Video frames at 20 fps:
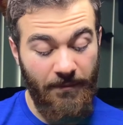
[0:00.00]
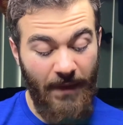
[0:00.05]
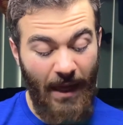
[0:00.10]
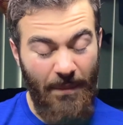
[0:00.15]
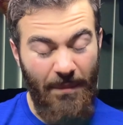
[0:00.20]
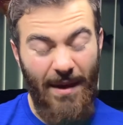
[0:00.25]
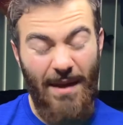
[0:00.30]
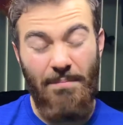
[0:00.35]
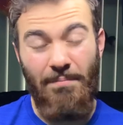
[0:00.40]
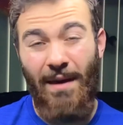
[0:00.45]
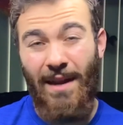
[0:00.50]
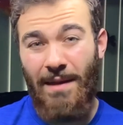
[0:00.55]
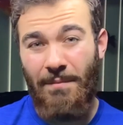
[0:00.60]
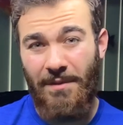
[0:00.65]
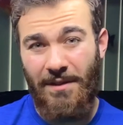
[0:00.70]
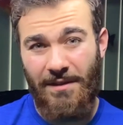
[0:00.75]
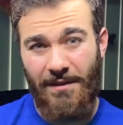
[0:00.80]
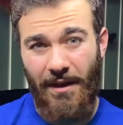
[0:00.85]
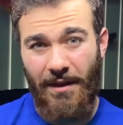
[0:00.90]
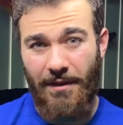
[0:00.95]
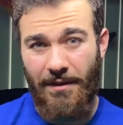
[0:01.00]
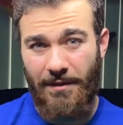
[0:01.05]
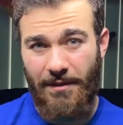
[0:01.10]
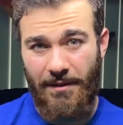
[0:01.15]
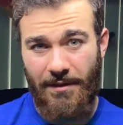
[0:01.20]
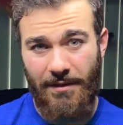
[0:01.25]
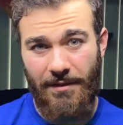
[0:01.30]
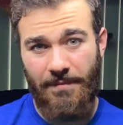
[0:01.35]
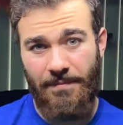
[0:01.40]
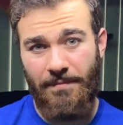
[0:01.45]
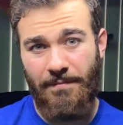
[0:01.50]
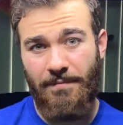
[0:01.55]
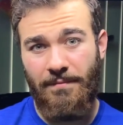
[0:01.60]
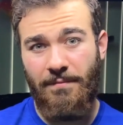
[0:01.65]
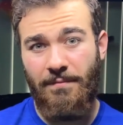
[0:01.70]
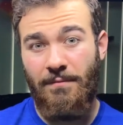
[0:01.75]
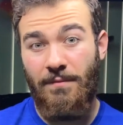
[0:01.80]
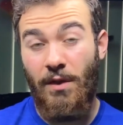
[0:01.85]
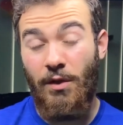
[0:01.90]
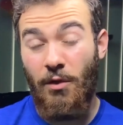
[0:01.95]
I made many mistakes.
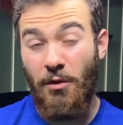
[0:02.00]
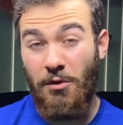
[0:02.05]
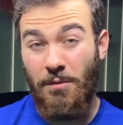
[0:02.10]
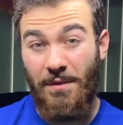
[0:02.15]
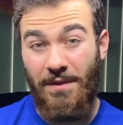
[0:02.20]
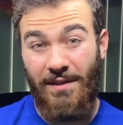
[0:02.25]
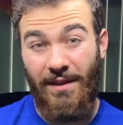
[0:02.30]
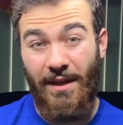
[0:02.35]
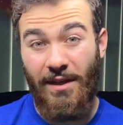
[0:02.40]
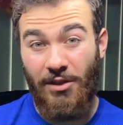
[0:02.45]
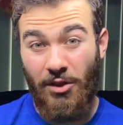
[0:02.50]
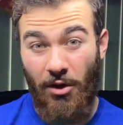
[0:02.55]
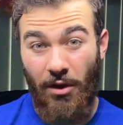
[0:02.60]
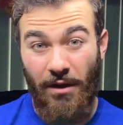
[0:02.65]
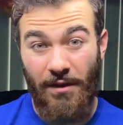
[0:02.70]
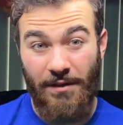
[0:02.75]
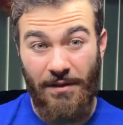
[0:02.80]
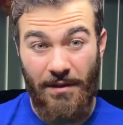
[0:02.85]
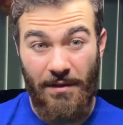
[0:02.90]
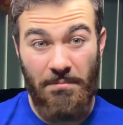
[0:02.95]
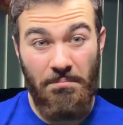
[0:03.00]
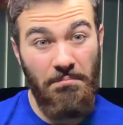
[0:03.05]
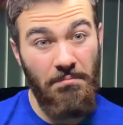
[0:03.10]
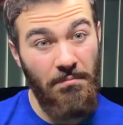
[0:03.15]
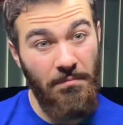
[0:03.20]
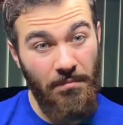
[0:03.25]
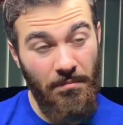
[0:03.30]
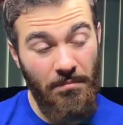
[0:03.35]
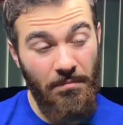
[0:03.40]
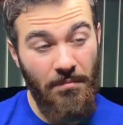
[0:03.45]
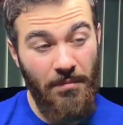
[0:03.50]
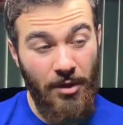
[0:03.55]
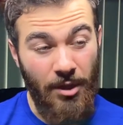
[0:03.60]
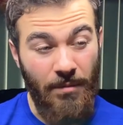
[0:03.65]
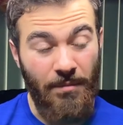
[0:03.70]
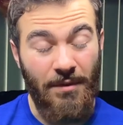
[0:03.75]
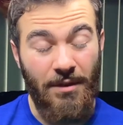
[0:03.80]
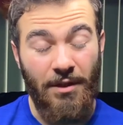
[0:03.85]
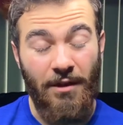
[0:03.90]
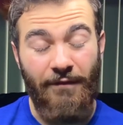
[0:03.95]
And those mistakes caused
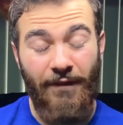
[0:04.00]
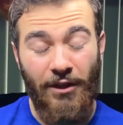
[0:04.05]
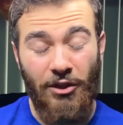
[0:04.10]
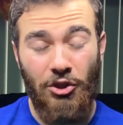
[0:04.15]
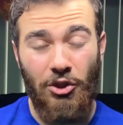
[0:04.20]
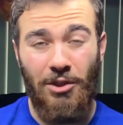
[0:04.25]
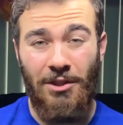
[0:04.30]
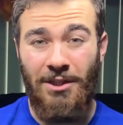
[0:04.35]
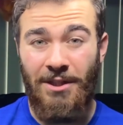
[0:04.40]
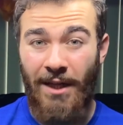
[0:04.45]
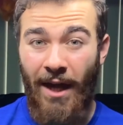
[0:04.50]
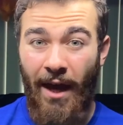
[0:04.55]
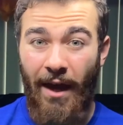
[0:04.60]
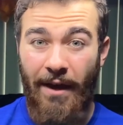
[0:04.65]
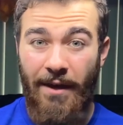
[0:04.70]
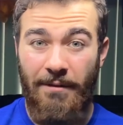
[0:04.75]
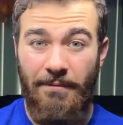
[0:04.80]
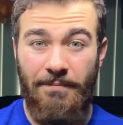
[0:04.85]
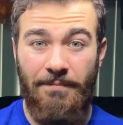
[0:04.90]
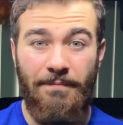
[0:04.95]
him to eventually die.